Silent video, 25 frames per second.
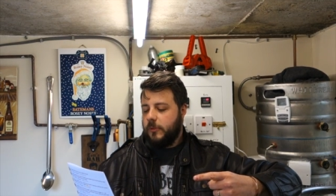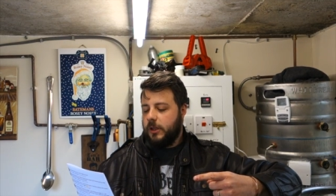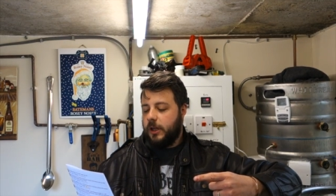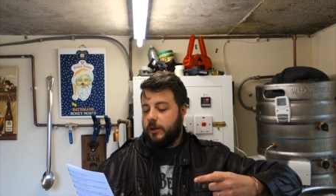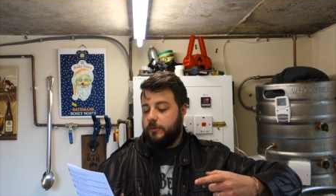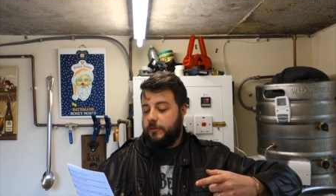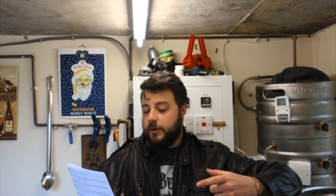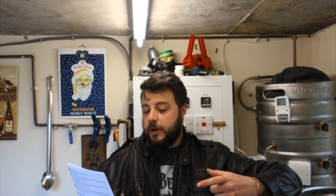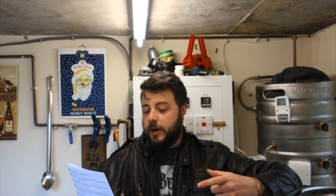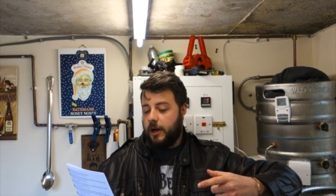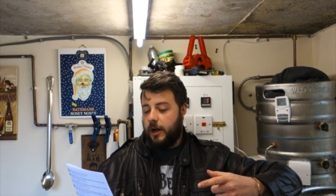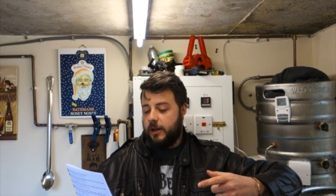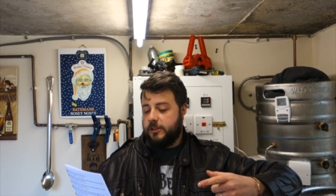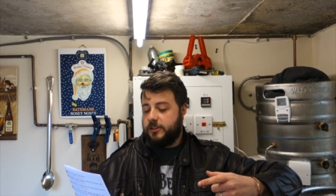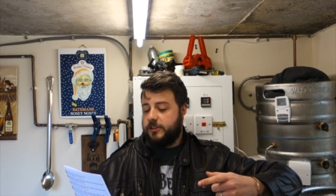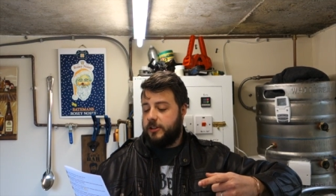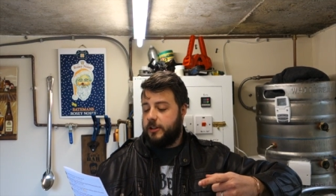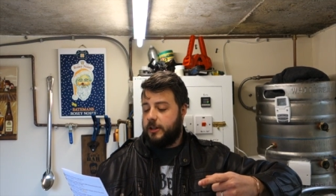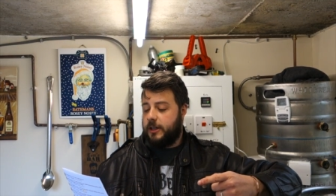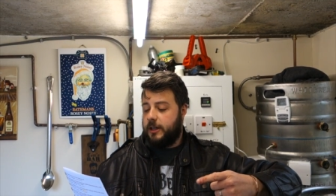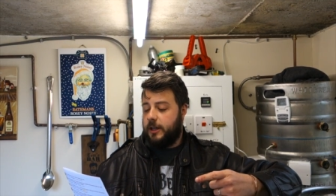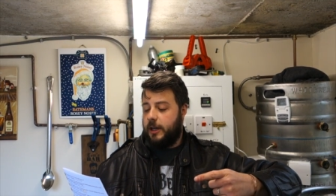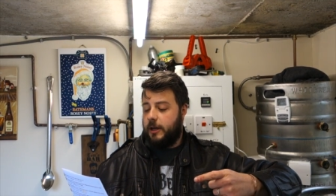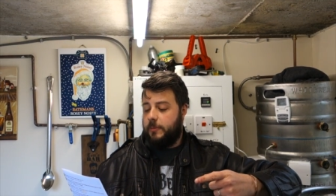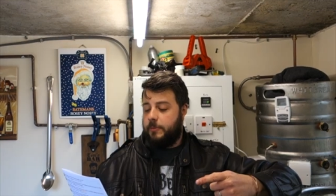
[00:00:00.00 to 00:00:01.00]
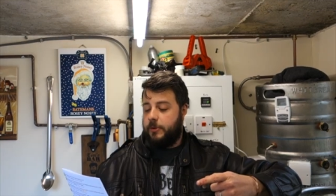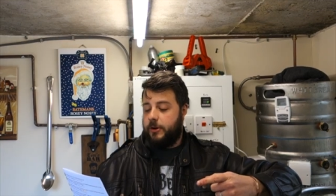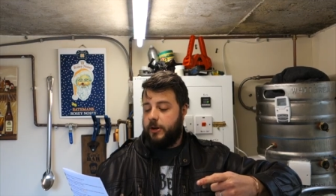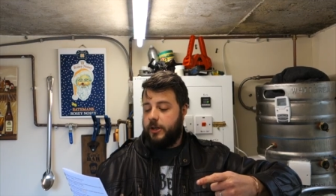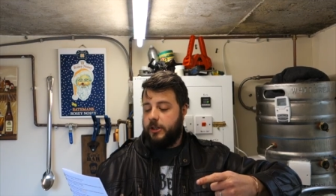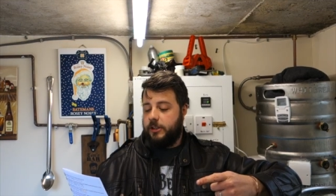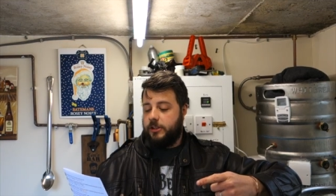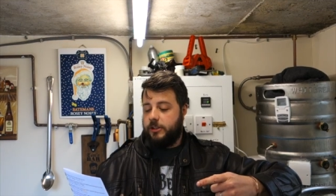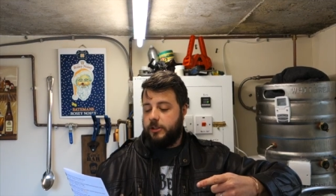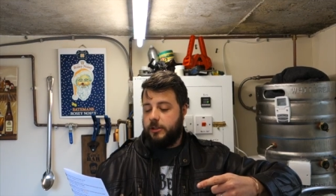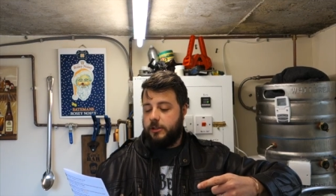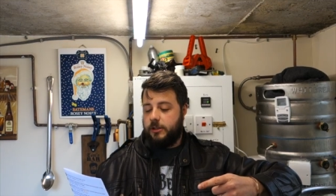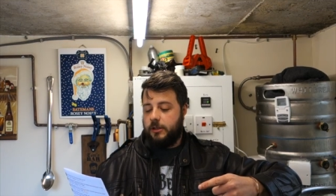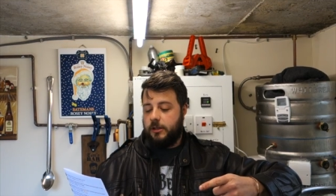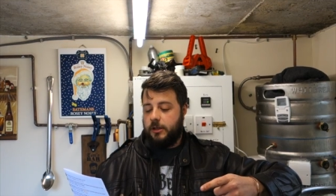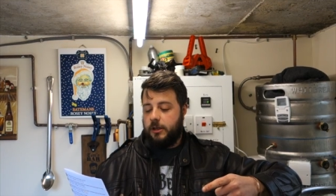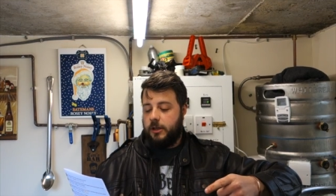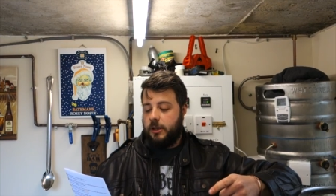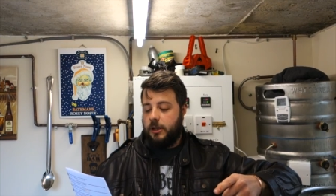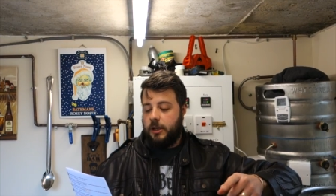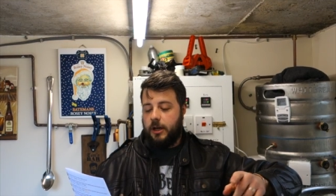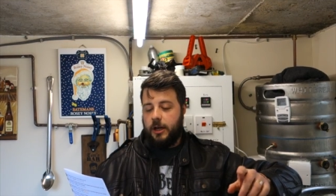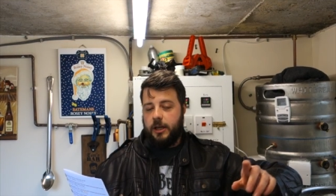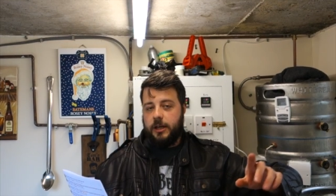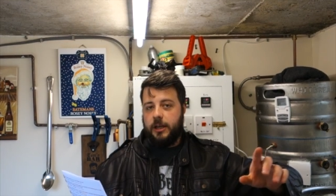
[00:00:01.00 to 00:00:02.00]
in regards to the collaboration,
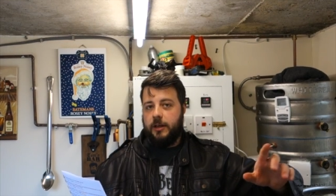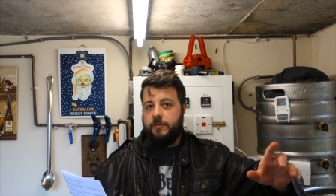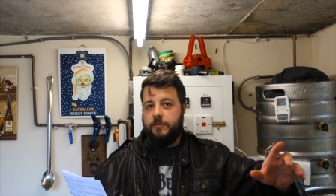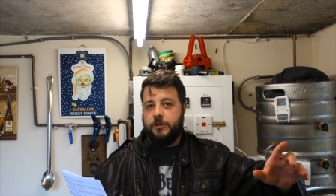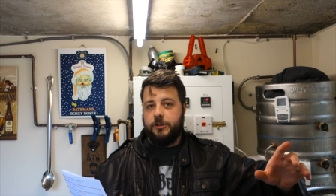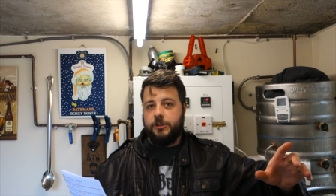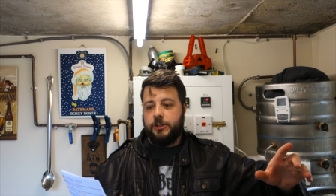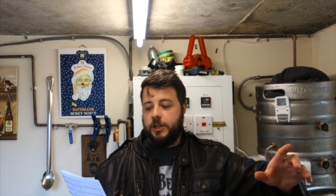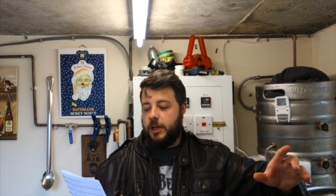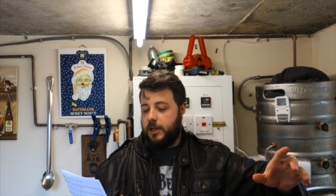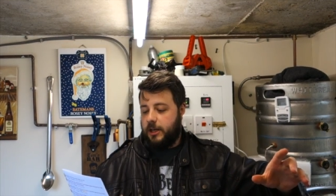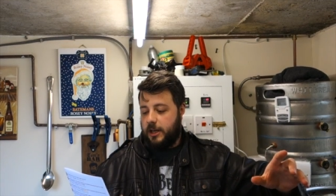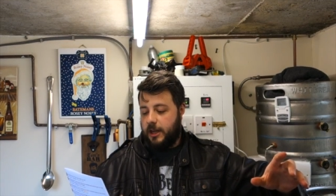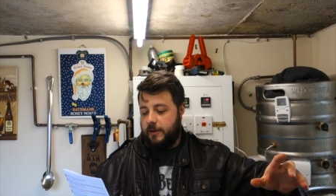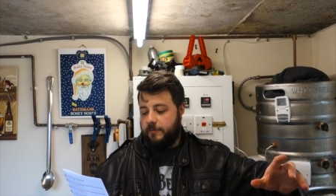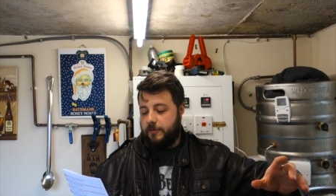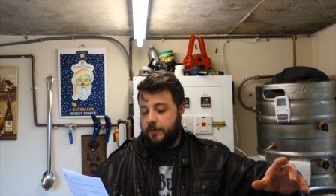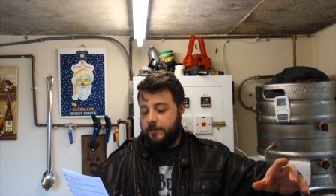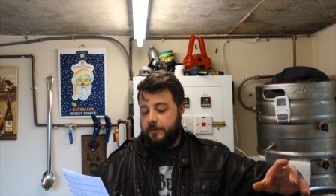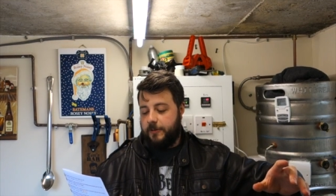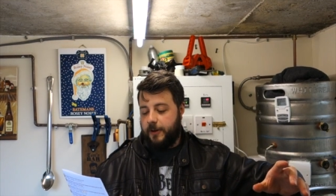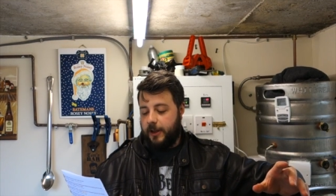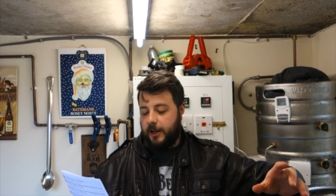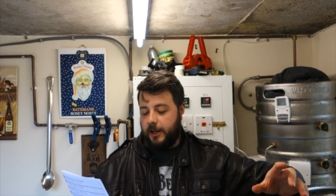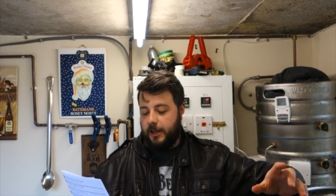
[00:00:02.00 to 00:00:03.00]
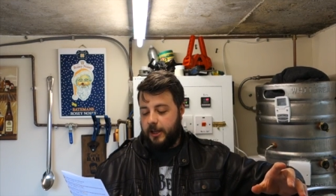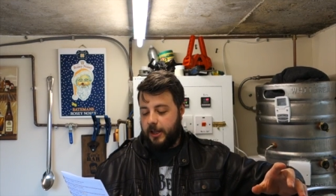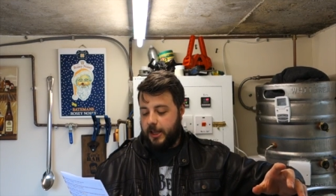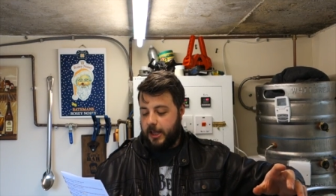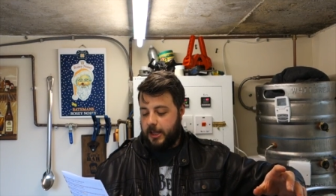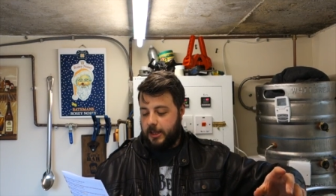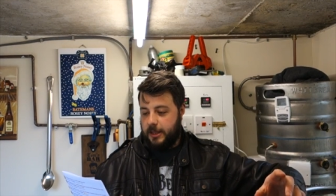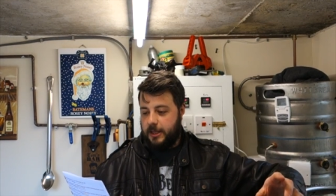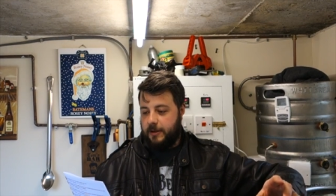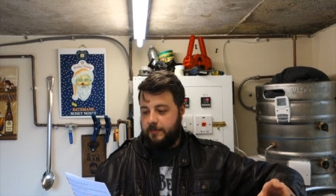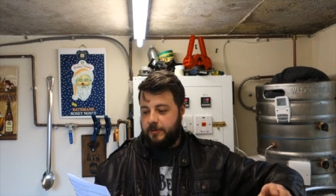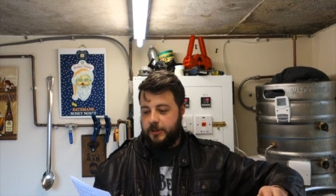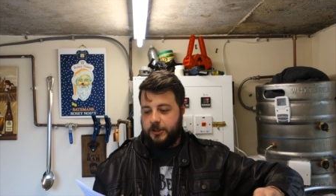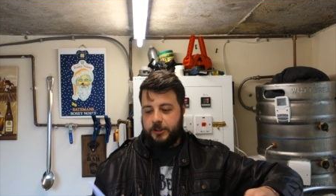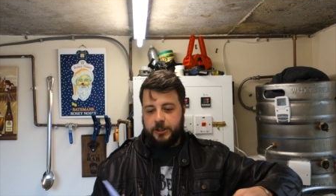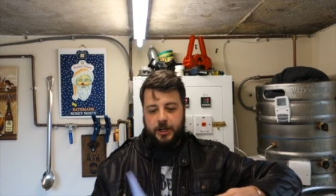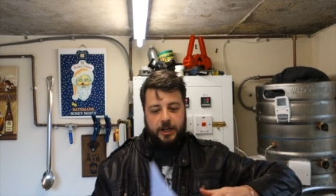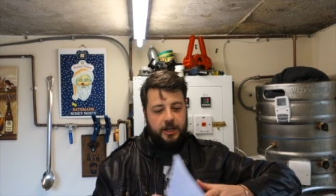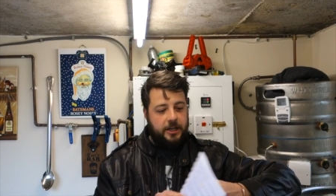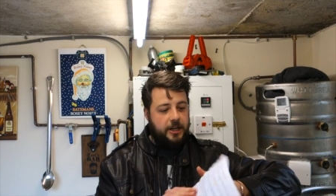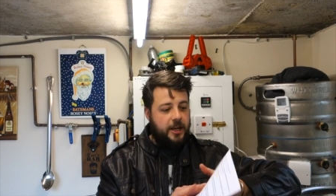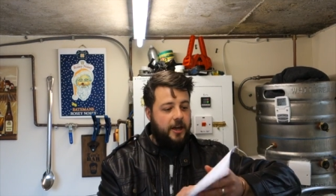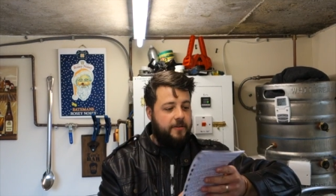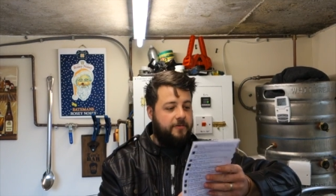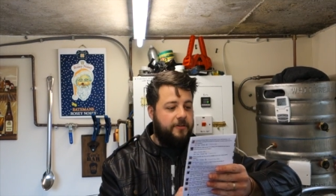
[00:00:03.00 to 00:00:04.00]
I never say never, fella. I never
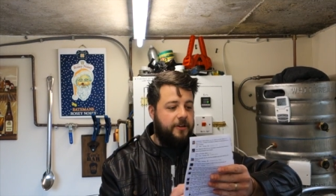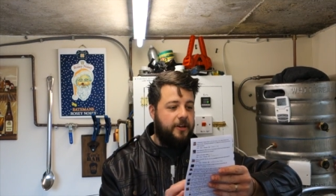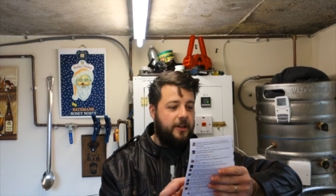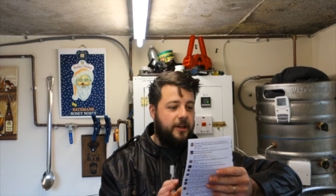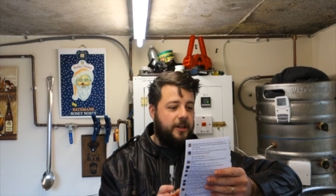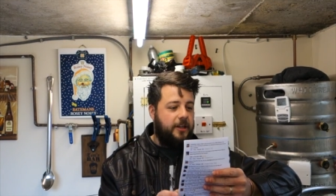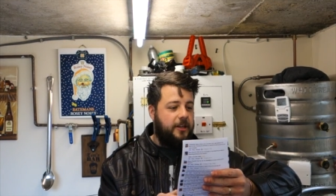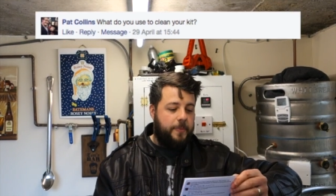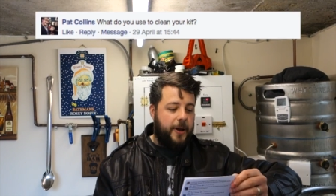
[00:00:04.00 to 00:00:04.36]
say never.